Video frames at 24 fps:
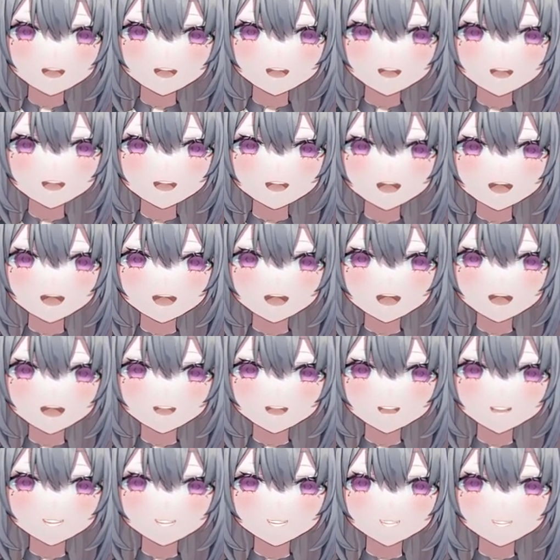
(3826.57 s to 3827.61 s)
I think it's
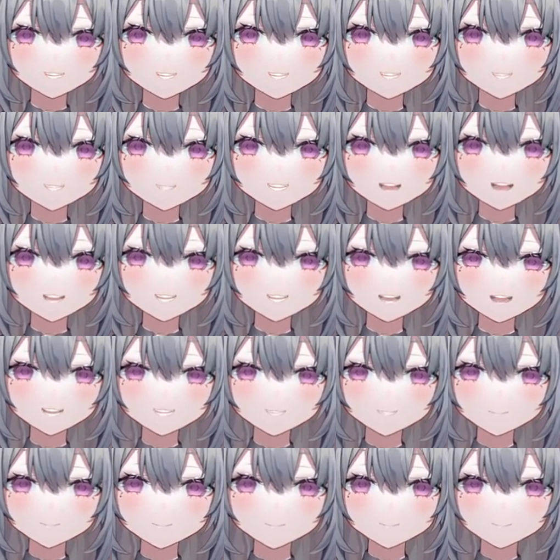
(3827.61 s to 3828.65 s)
perfect. What
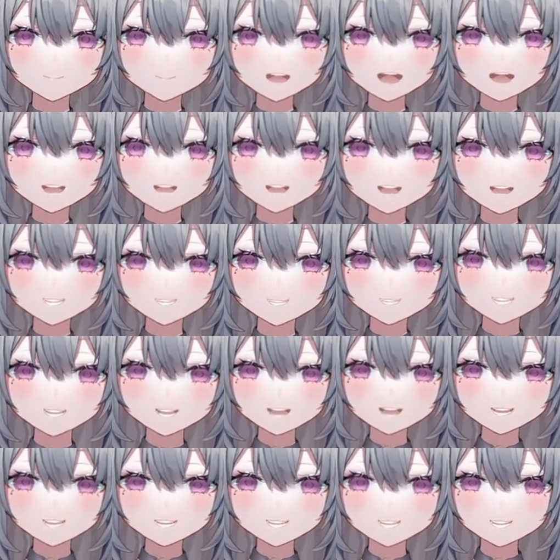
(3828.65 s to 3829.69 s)
the fuck is
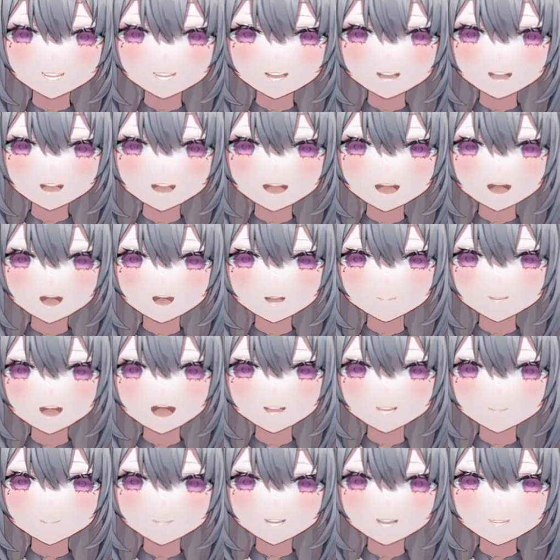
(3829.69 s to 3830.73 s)
this? Why am
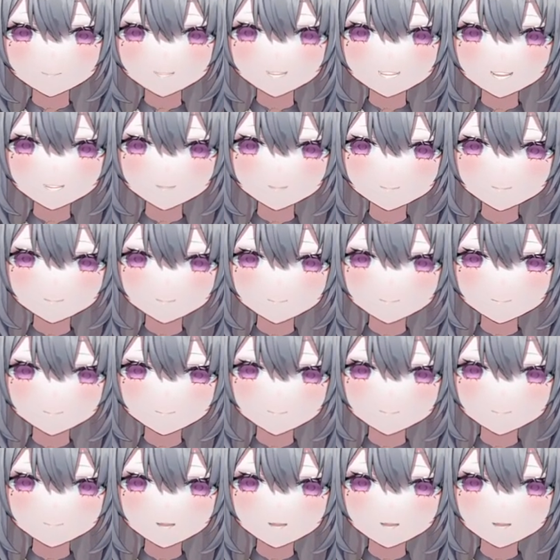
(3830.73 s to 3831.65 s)
I wearing shoes to